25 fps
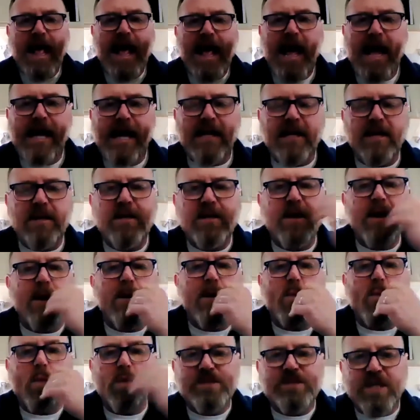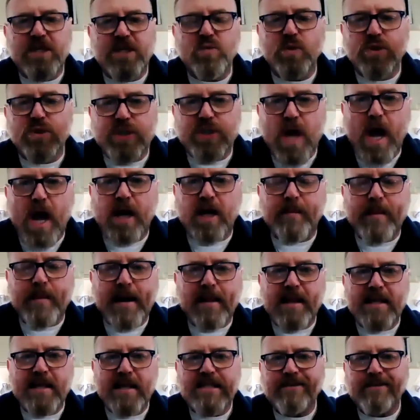Hey, since we're talking about
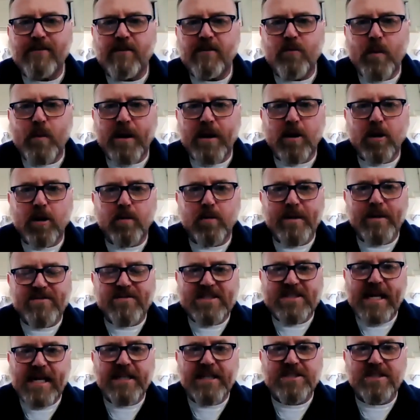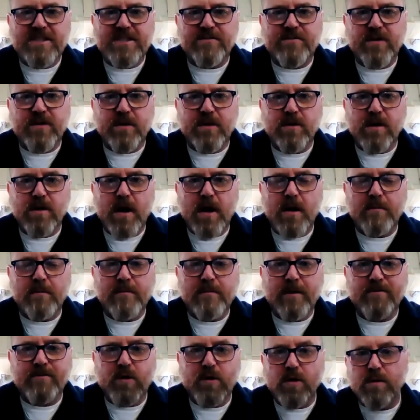it, let's give everybody a little bit of taste of your
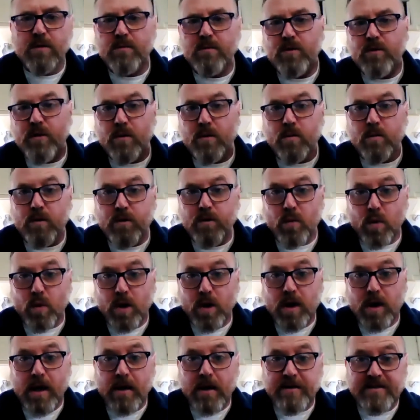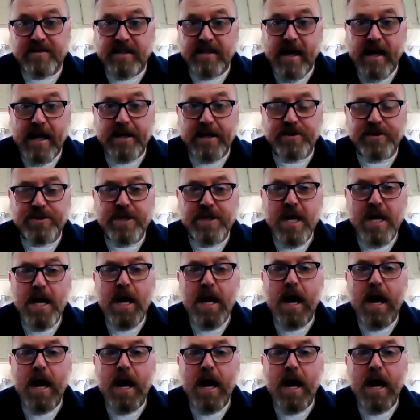work on the stage.